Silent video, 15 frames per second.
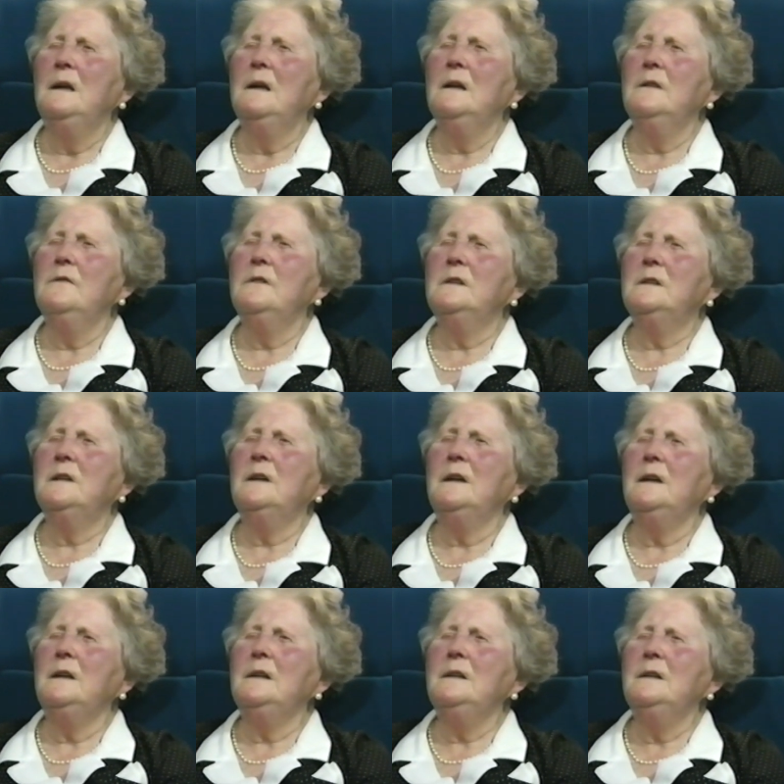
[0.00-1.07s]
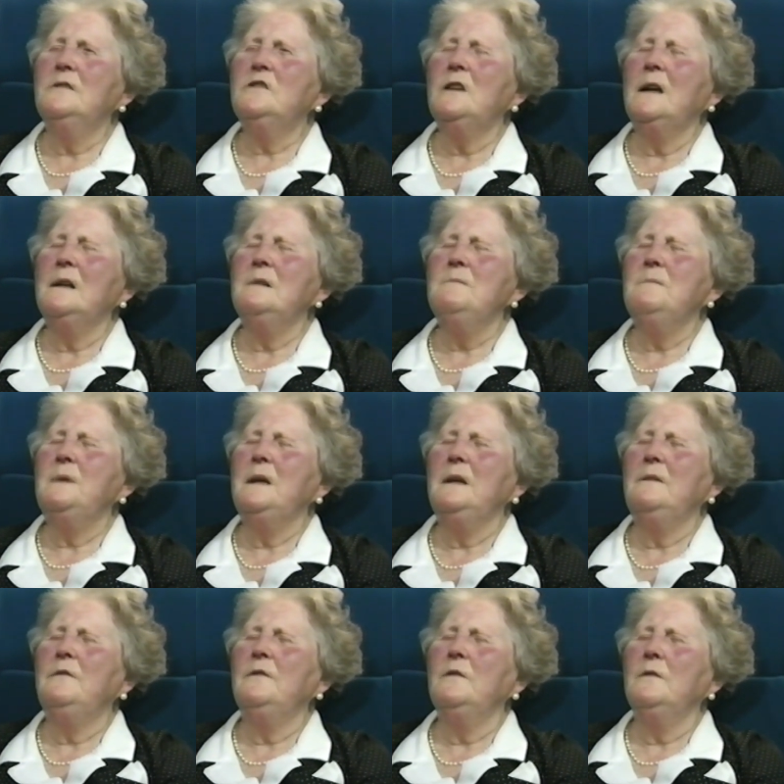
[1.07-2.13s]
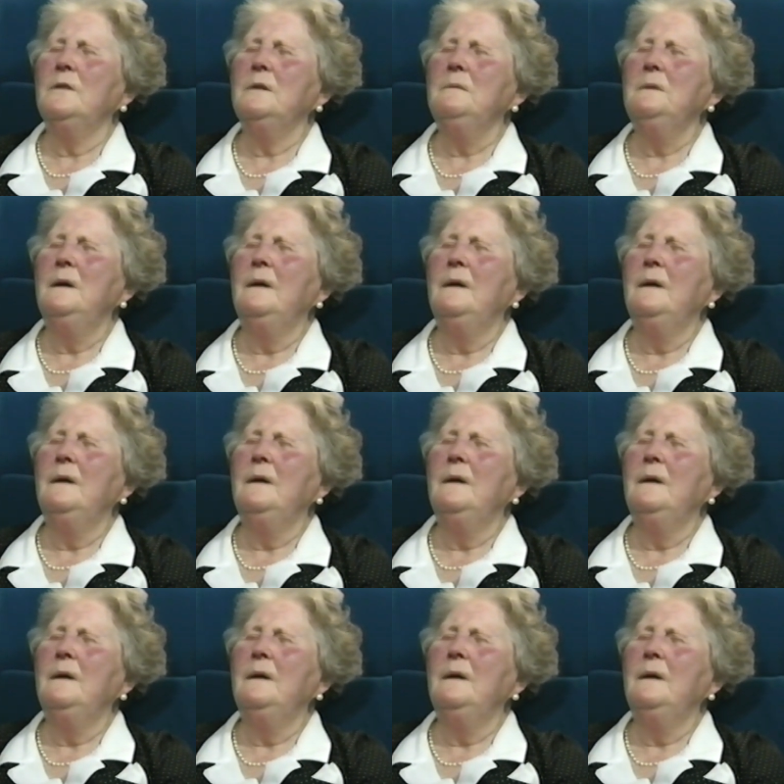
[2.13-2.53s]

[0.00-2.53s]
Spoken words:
and return. She hadn't paid for them.